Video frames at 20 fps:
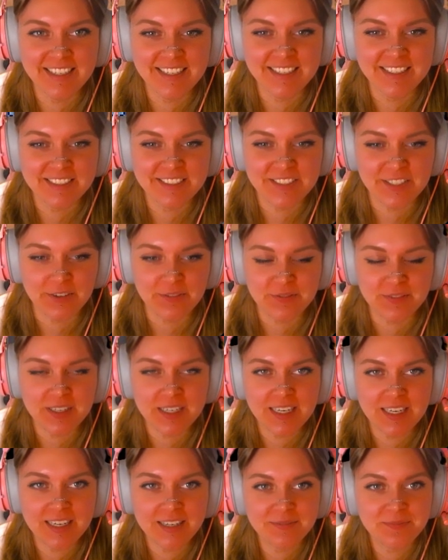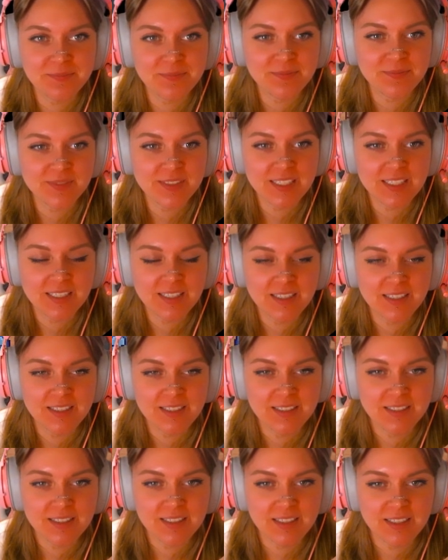So funny.
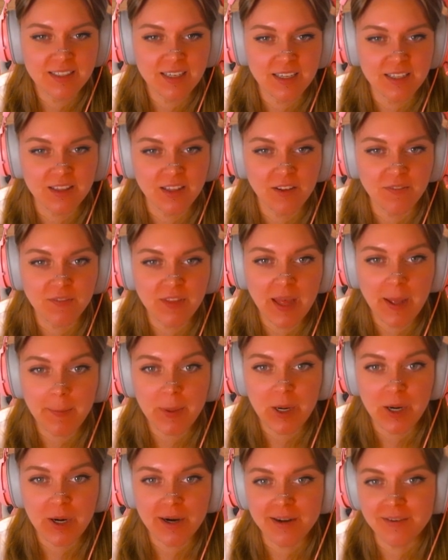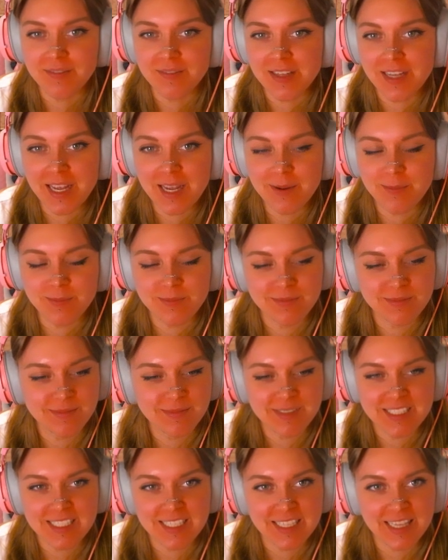I love that part of the game.
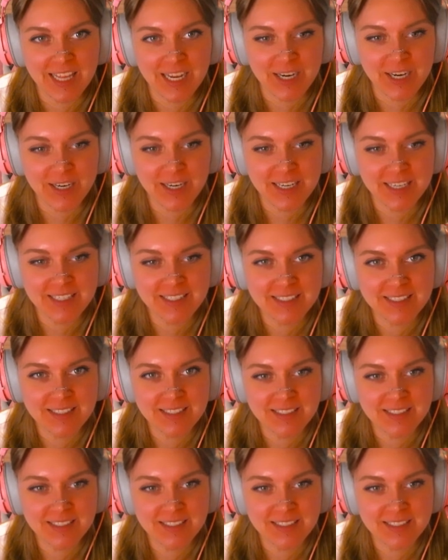It's hilarious.